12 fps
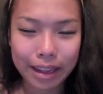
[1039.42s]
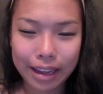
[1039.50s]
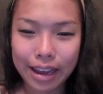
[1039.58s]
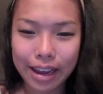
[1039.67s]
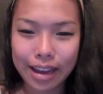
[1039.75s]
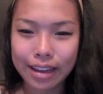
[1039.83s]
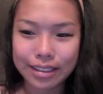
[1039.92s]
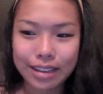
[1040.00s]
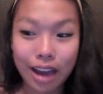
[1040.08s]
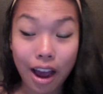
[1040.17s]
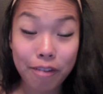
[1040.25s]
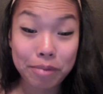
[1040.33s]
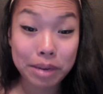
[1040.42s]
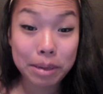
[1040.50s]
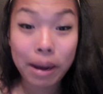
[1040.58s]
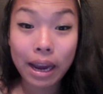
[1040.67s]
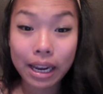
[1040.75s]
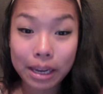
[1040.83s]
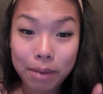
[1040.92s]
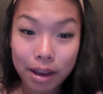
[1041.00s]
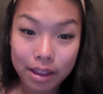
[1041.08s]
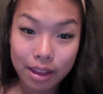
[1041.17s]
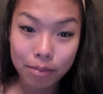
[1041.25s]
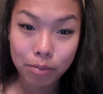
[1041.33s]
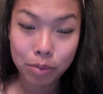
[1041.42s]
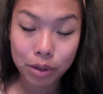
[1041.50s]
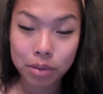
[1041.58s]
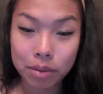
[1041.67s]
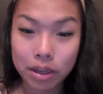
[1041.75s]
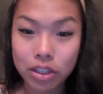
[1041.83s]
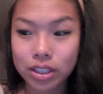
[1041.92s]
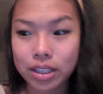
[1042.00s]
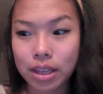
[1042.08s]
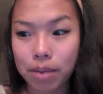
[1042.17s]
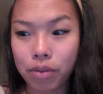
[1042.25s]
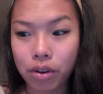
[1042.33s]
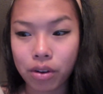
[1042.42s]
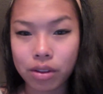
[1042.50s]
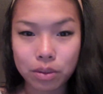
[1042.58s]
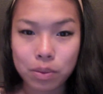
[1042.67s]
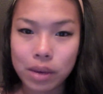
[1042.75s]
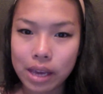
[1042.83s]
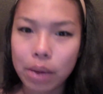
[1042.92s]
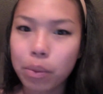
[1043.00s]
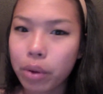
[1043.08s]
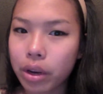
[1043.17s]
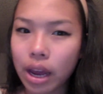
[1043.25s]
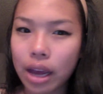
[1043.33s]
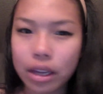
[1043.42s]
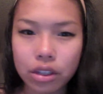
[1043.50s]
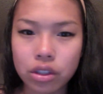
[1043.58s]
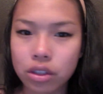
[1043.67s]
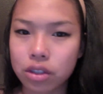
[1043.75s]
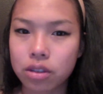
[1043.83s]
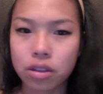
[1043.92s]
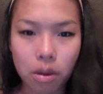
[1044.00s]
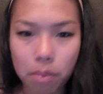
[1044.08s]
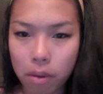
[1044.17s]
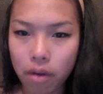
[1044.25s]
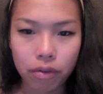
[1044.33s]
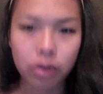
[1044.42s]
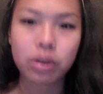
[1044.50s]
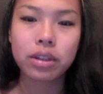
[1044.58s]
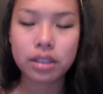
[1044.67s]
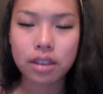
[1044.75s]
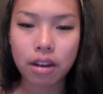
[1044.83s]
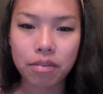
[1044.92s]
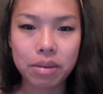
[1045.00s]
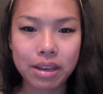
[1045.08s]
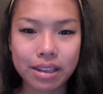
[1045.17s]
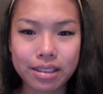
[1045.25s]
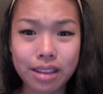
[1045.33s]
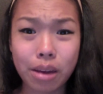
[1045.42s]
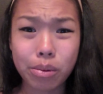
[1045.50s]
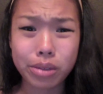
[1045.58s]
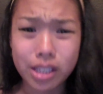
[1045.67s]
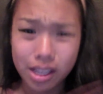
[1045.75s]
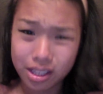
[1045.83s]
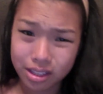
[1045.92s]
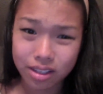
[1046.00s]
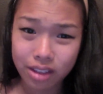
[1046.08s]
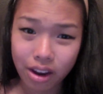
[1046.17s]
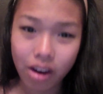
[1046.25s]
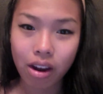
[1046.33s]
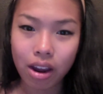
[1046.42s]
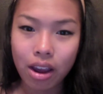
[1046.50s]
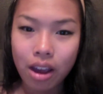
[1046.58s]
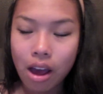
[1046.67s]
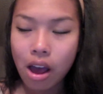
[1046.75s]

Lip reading: And I've been abiding by them pretty much, except for this weekend when I just, bought food and stuff because that was necessary.